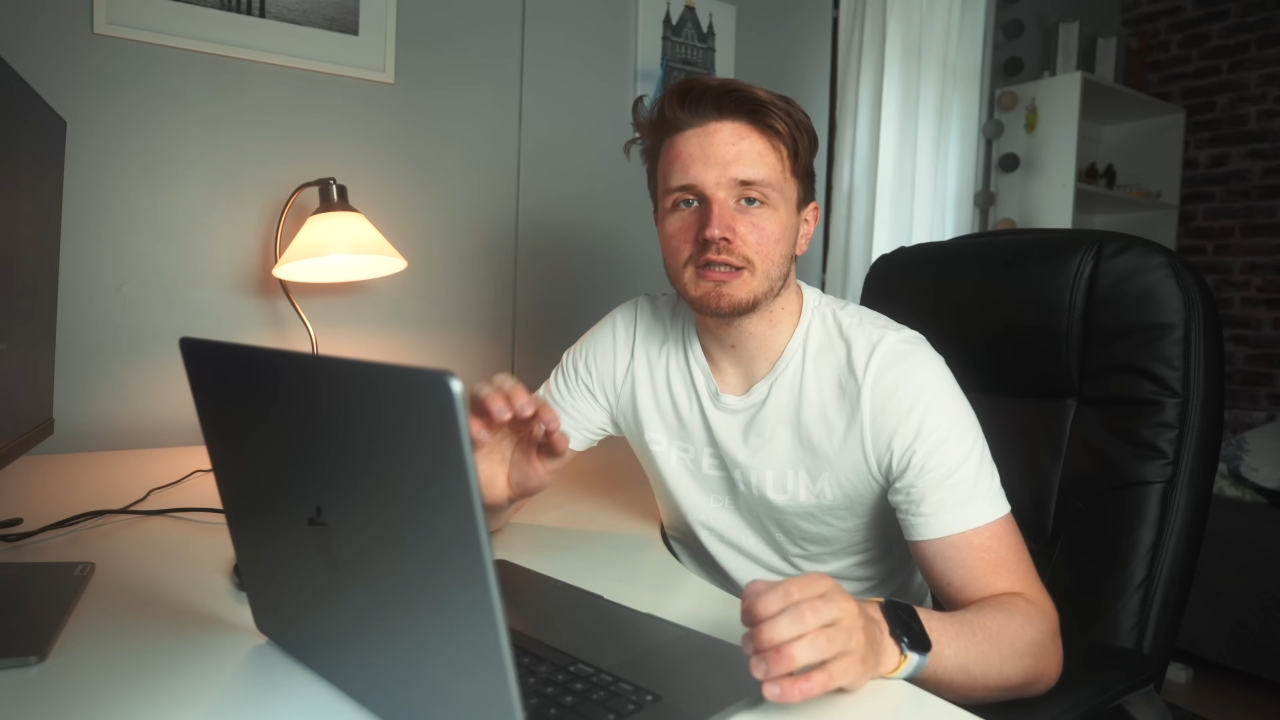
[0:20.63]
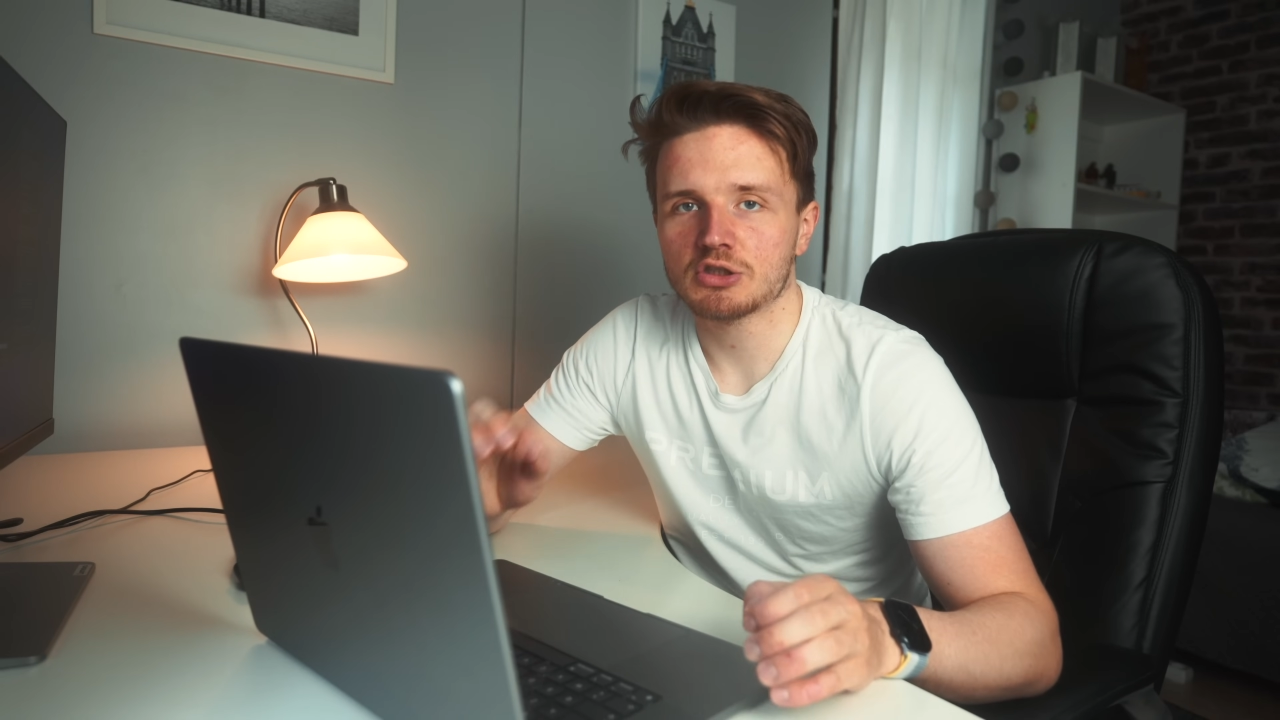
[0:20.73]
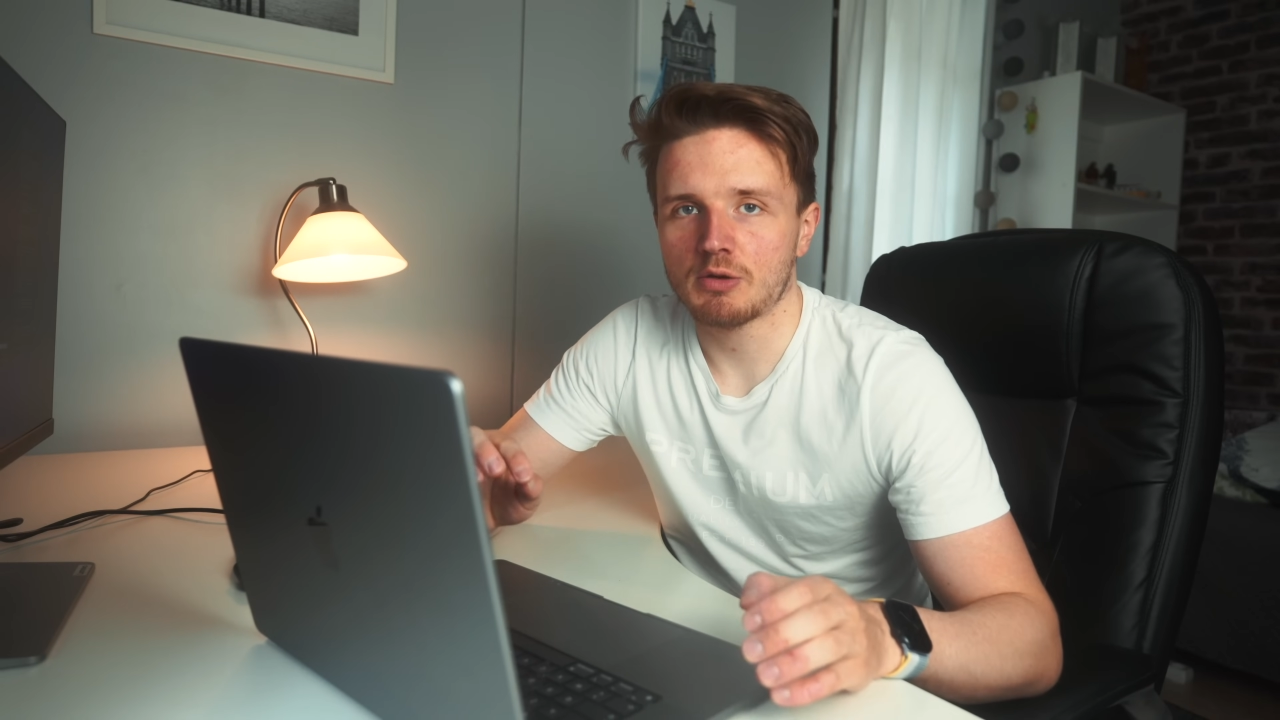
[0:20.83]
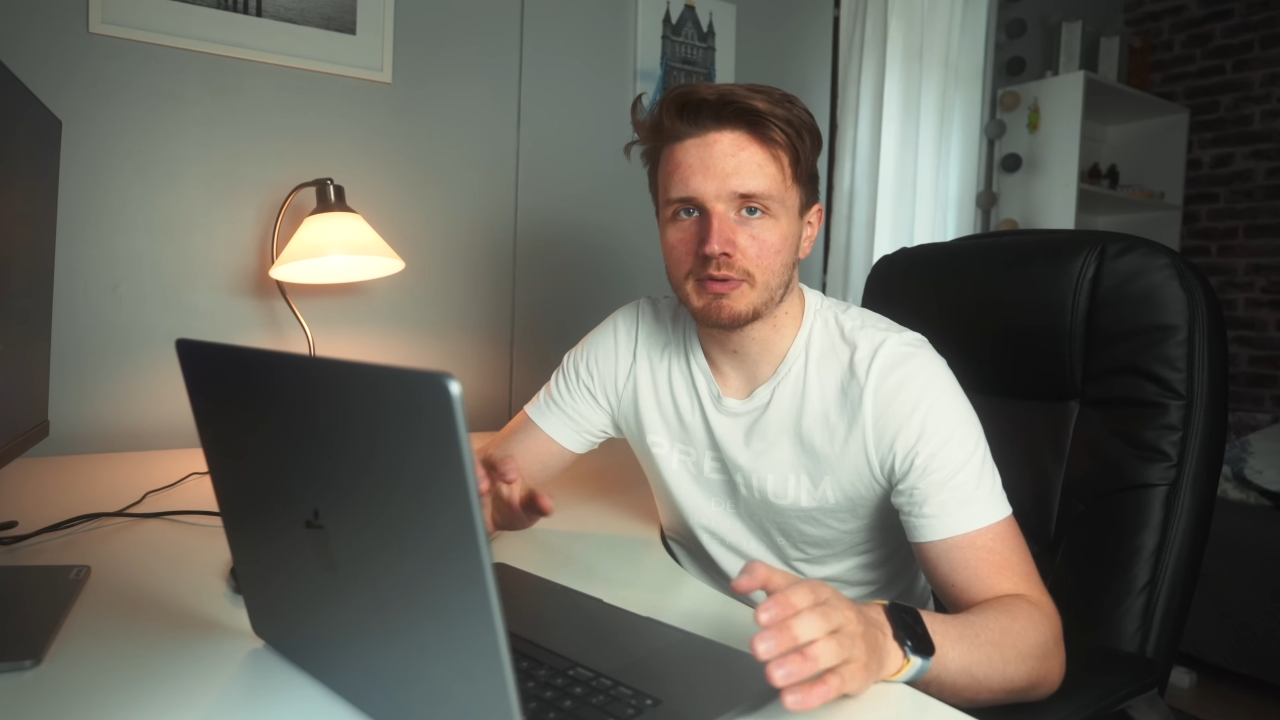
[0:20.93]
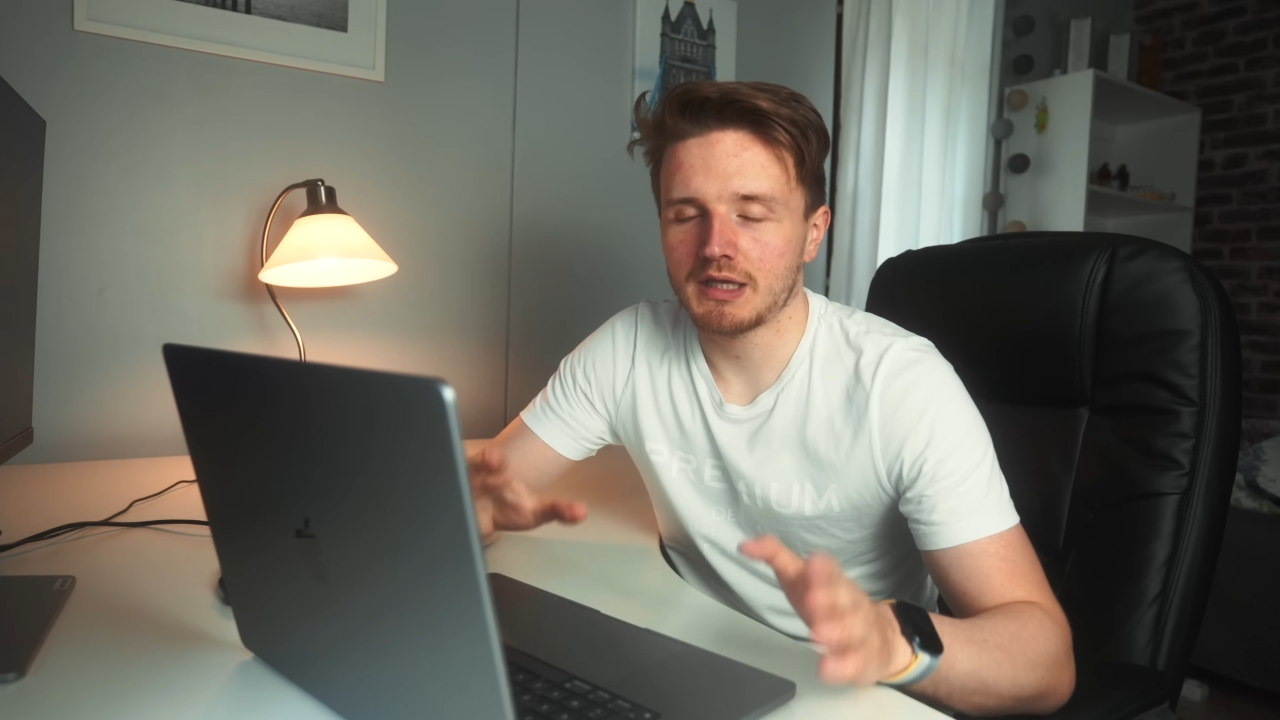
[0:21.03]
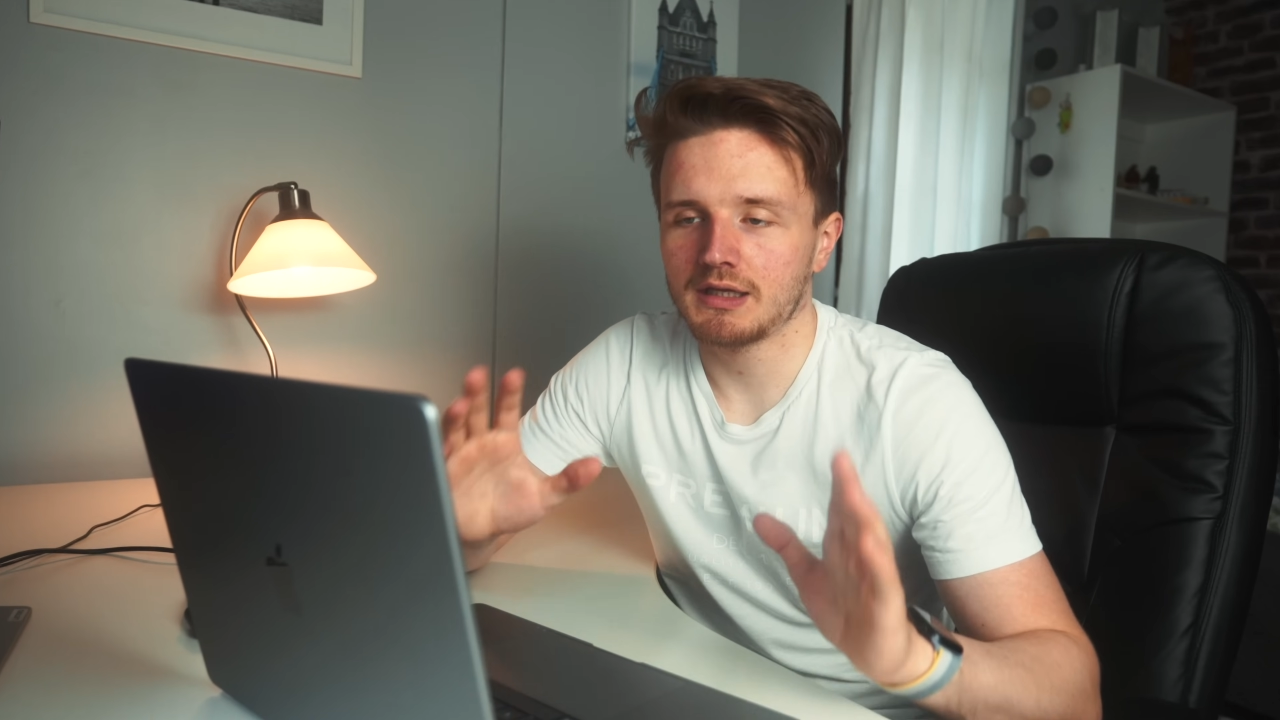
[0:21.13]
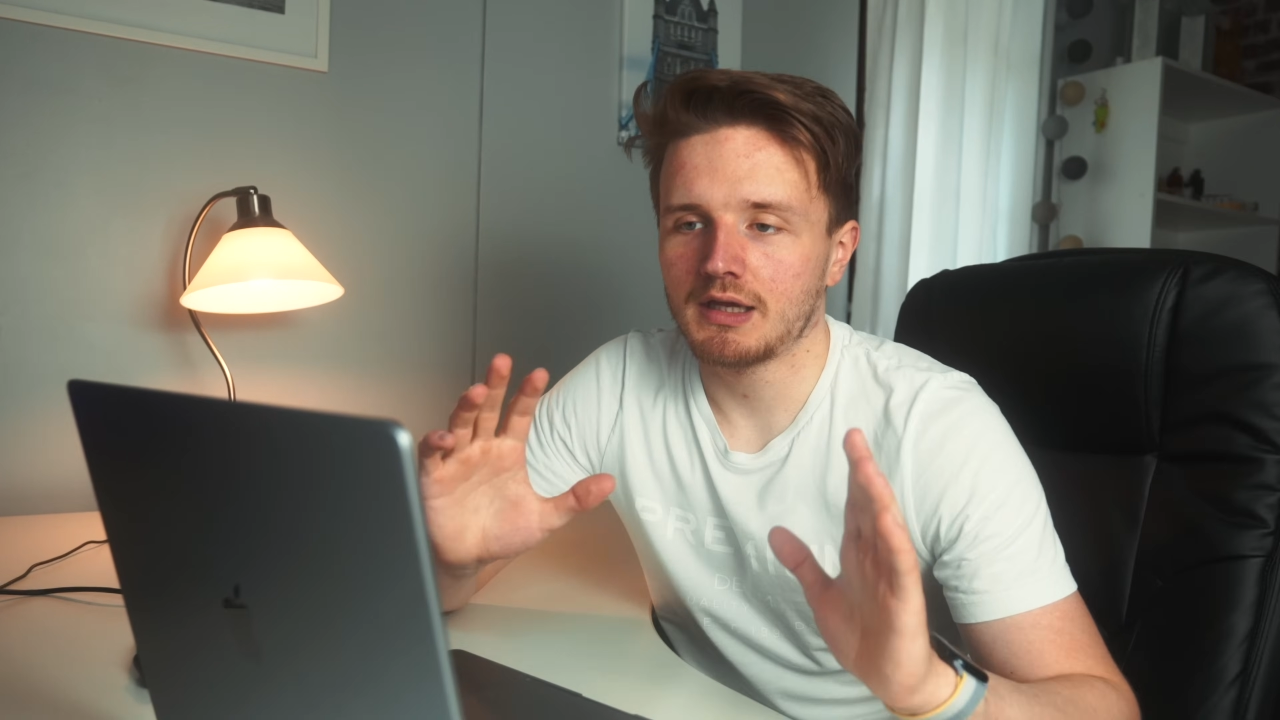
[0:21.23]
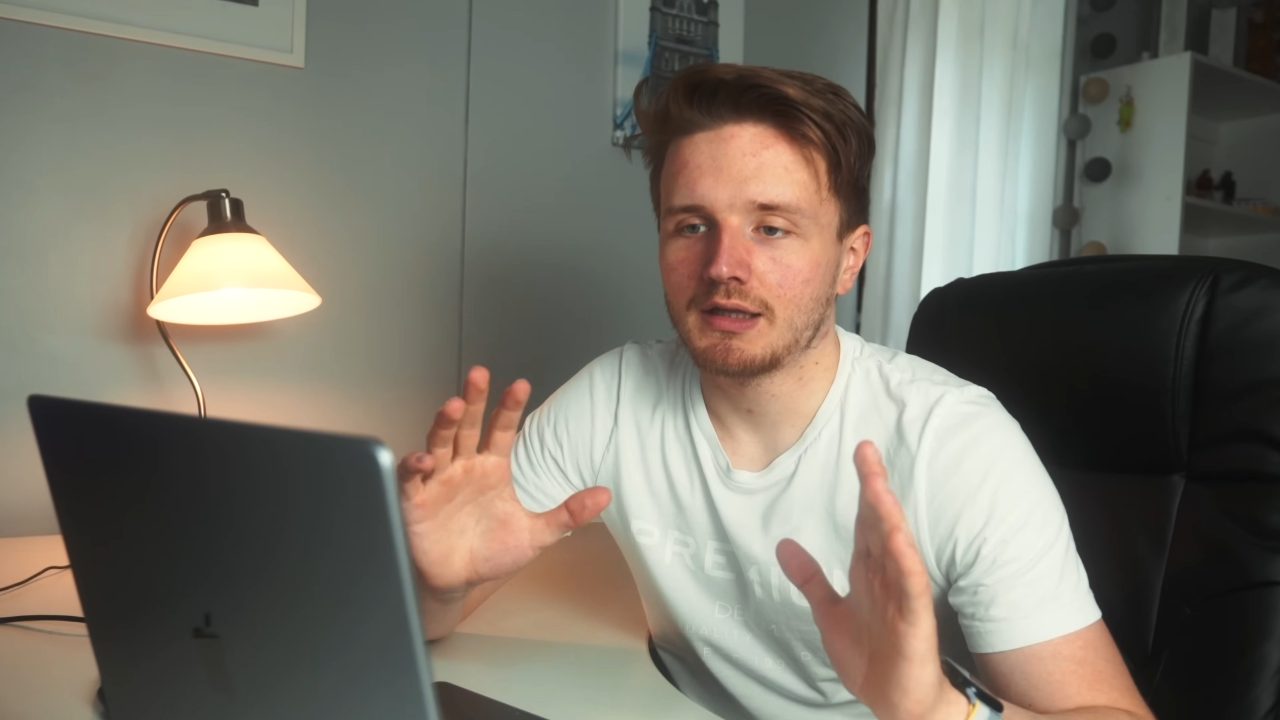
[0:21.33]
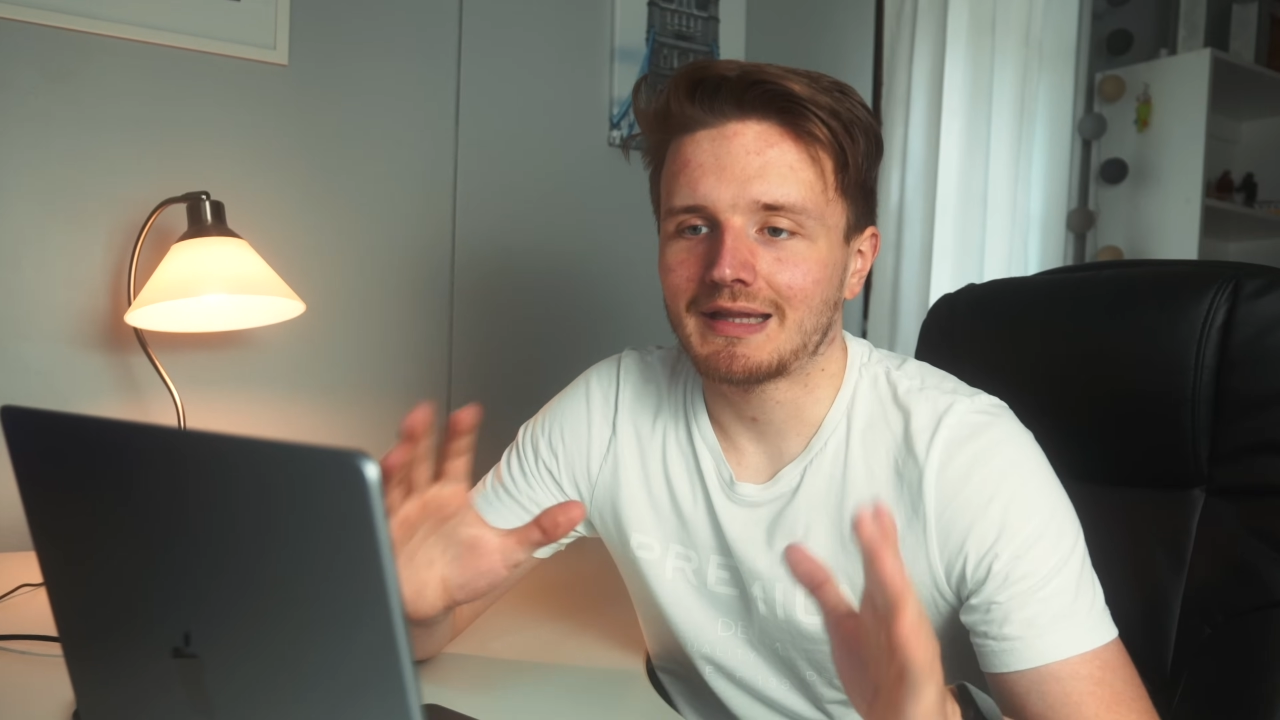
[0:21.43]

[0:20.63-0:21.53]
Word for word: something